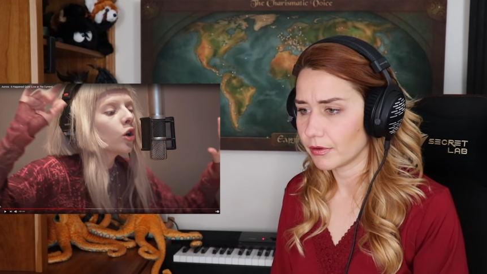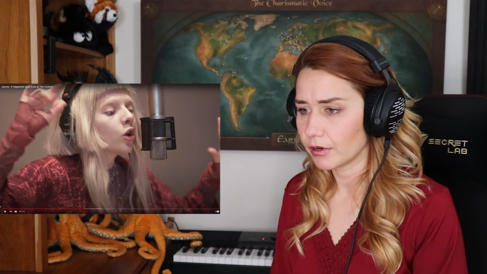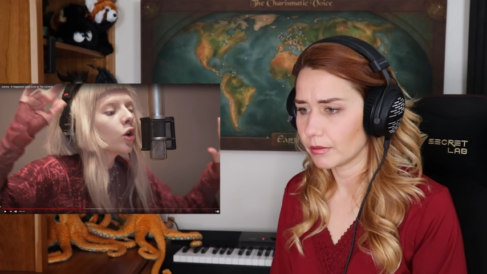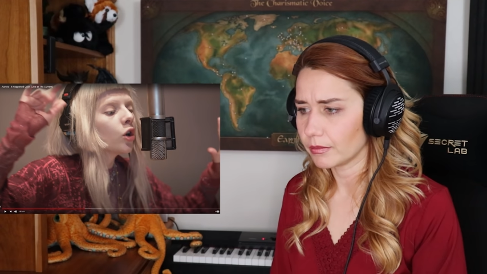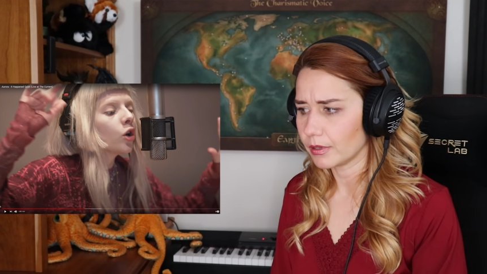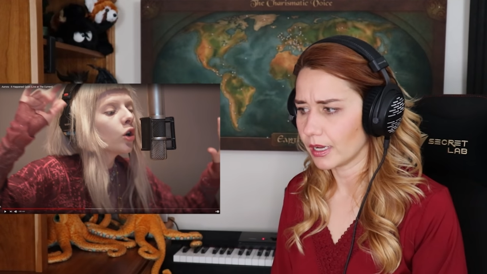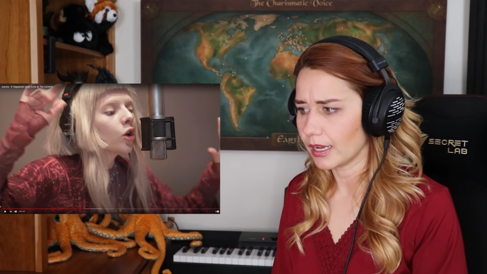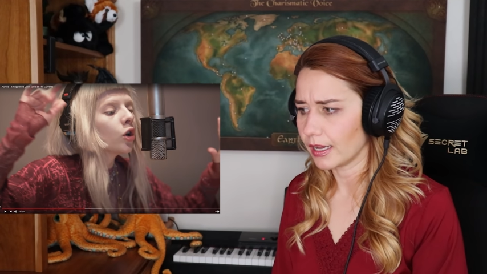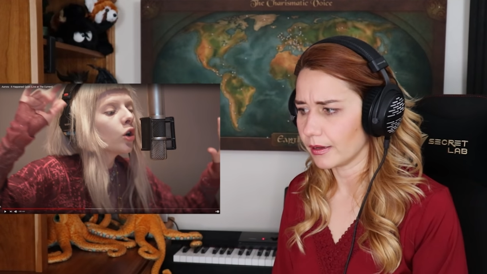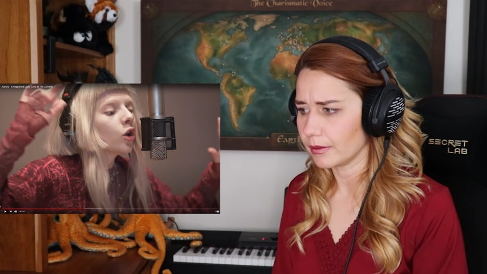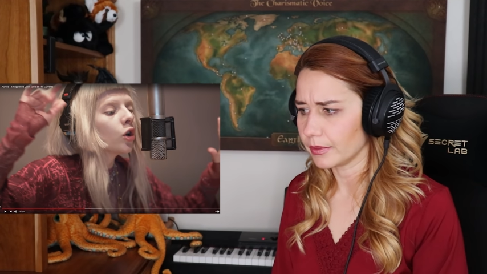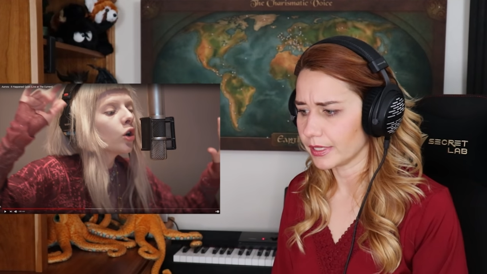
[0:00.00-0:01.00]
Speaker 1: before
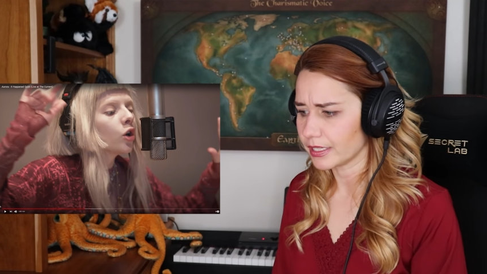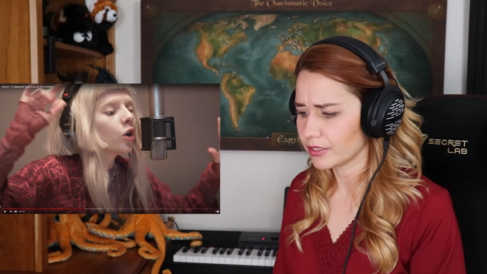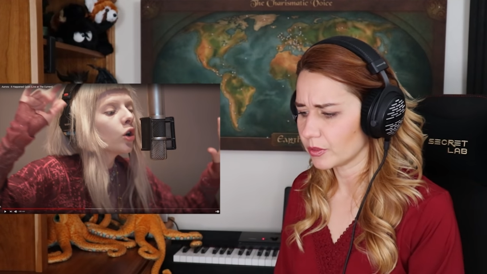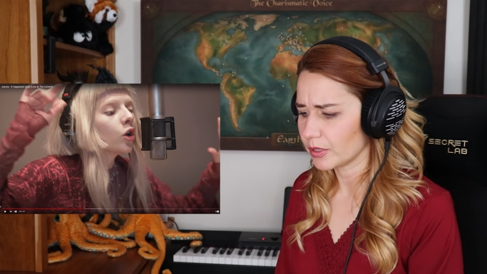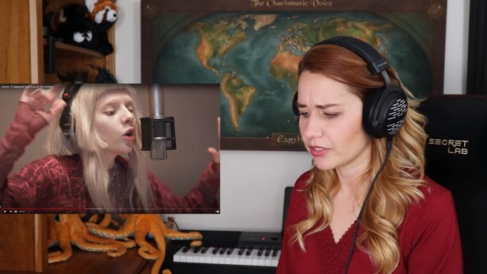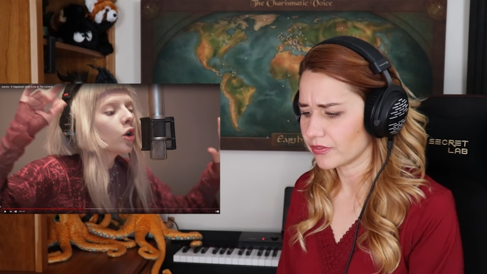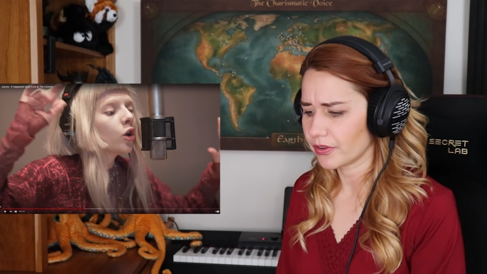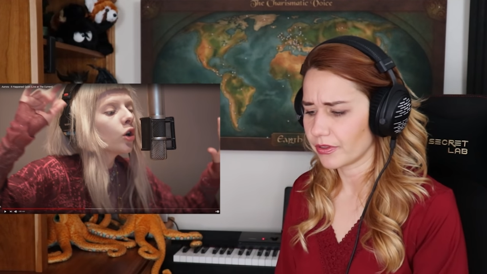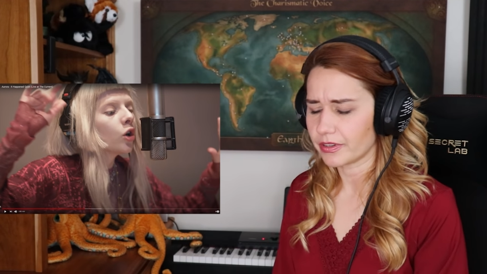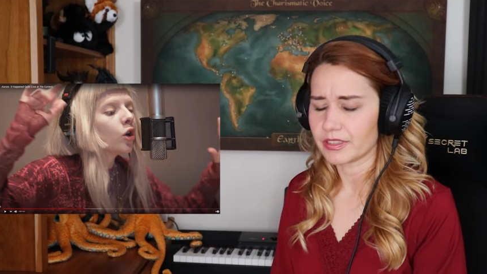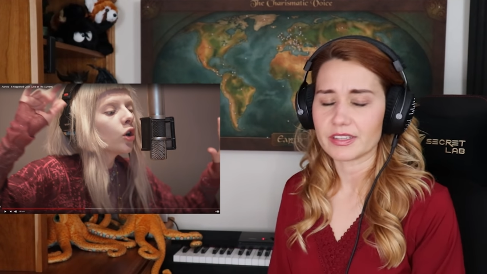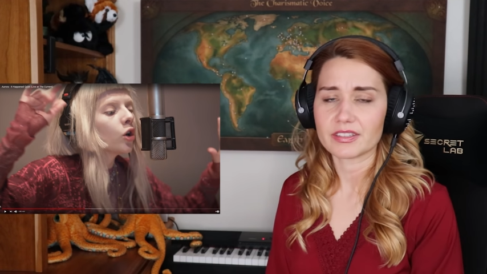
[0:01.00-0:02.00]
uh, we get too much
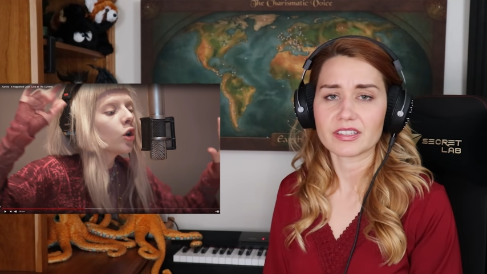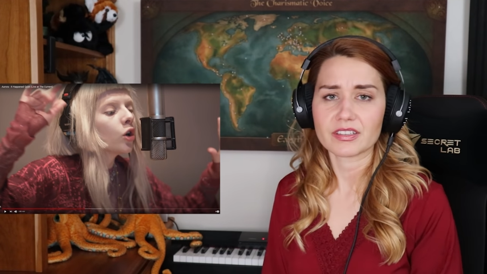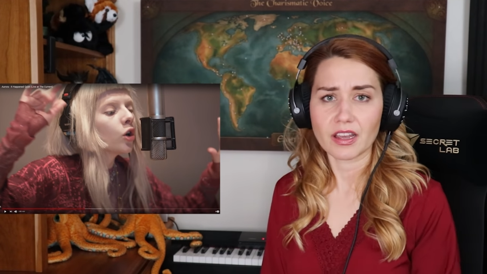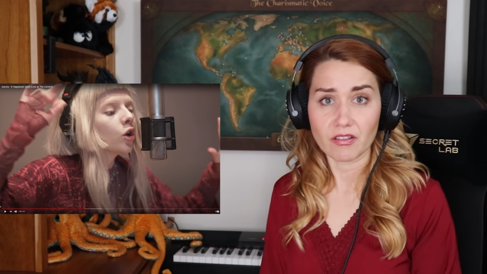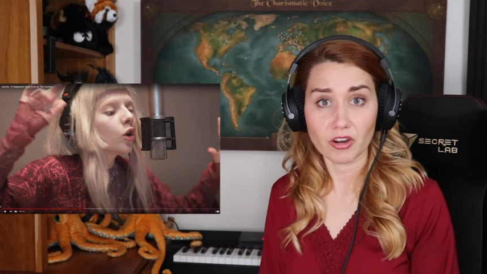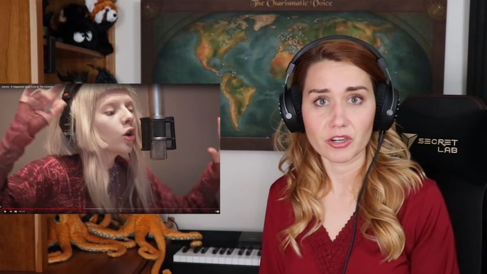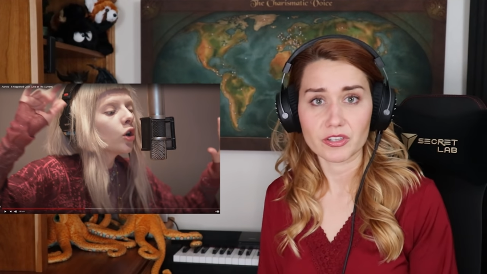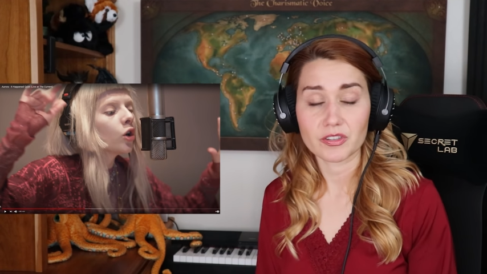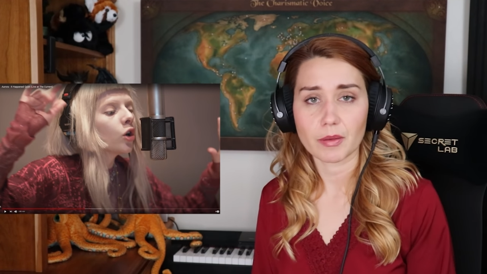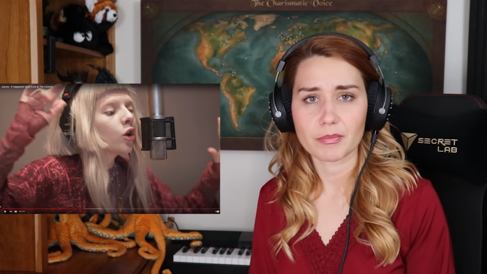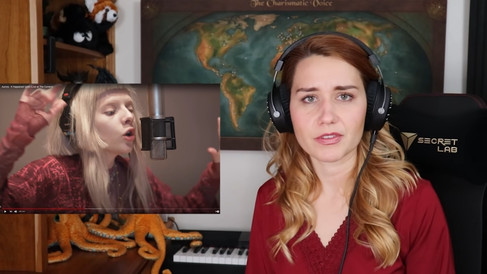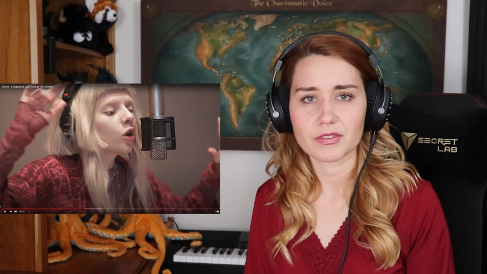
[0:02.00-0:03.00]
further into this, it's kind of
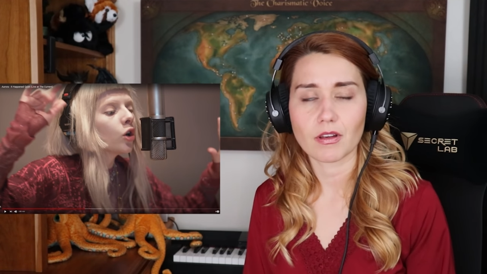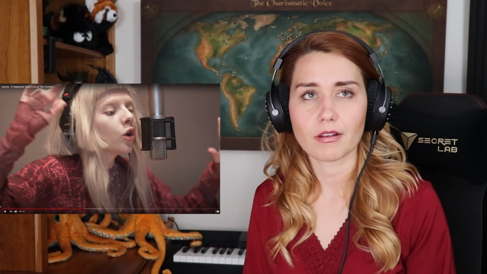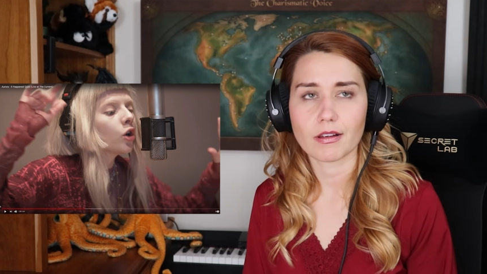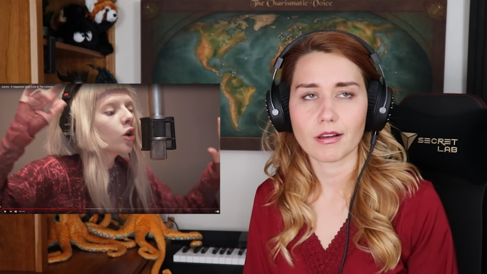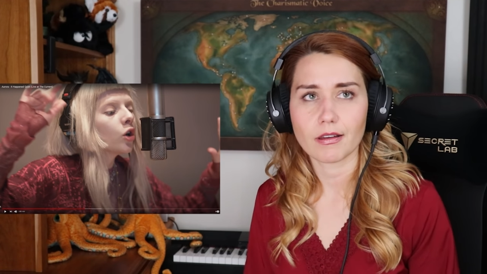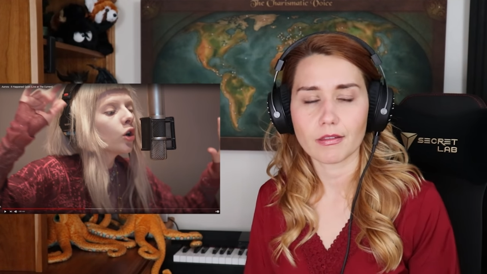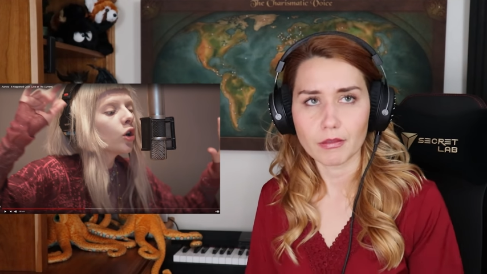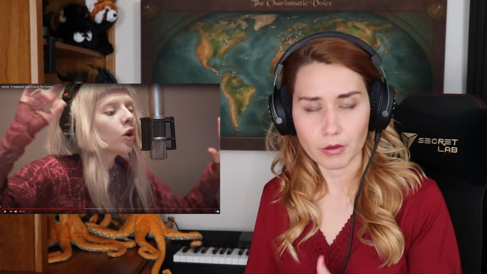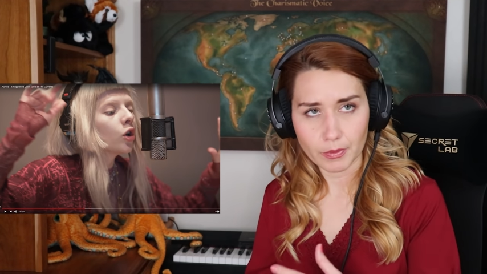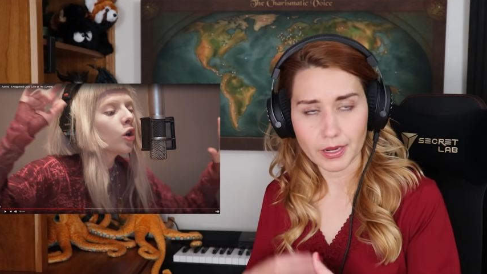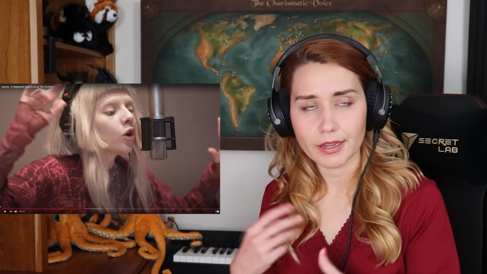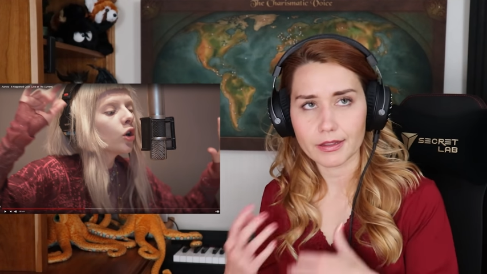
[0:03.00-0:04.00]
hard to stop the song
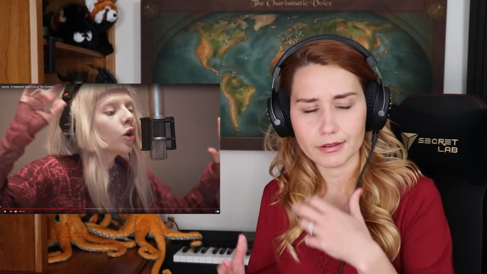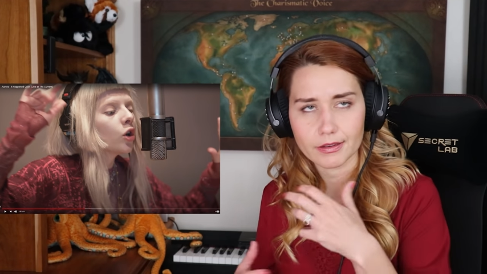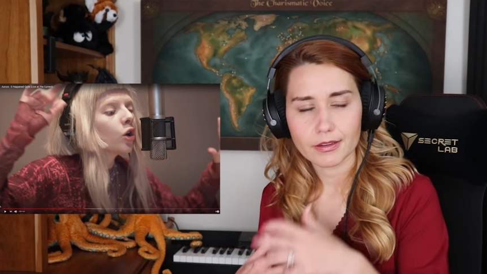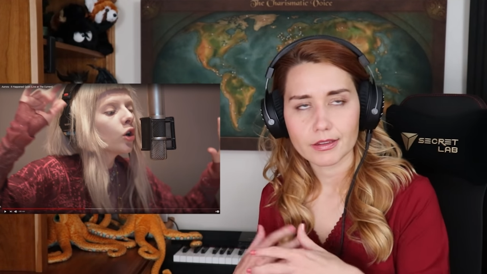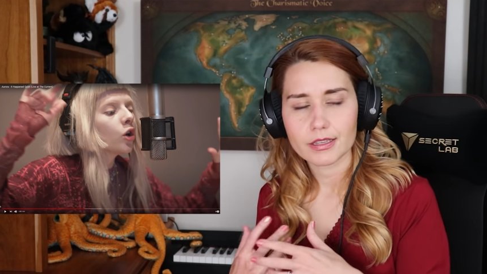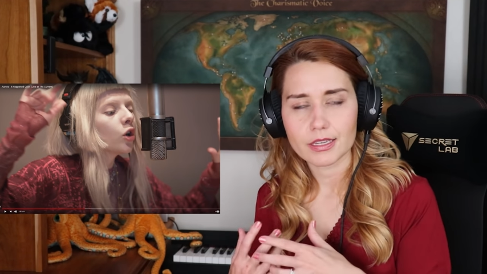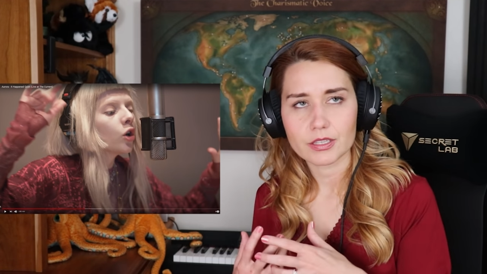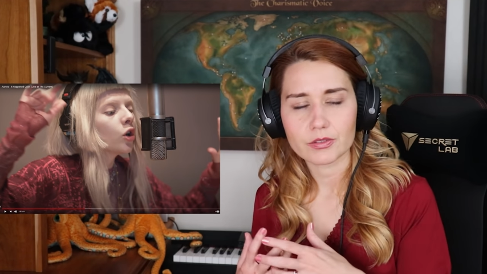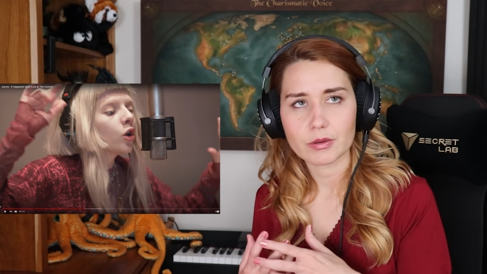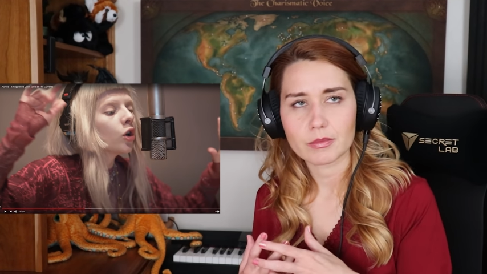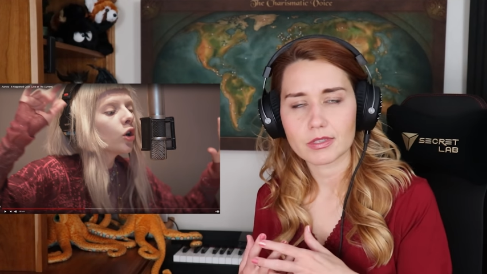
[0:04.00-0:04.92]
uh, the way it, it